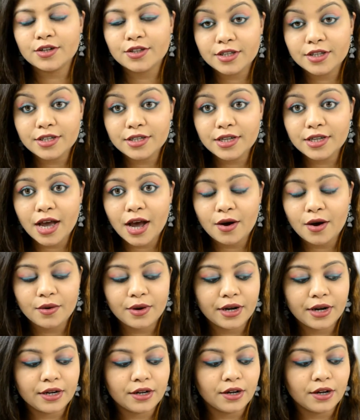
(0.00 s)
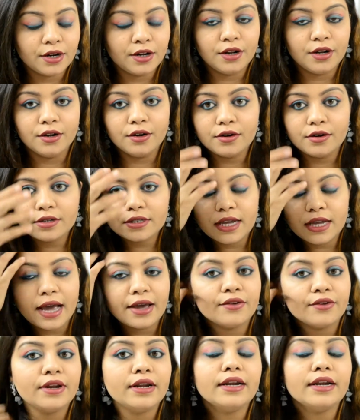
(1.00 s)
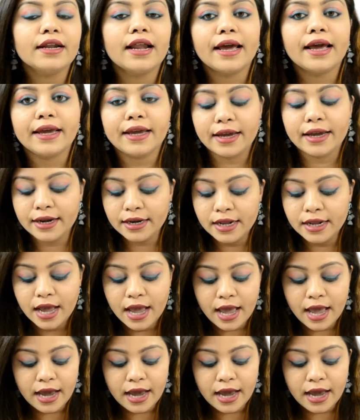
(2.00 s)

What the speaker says: this is how it looks. I really like it,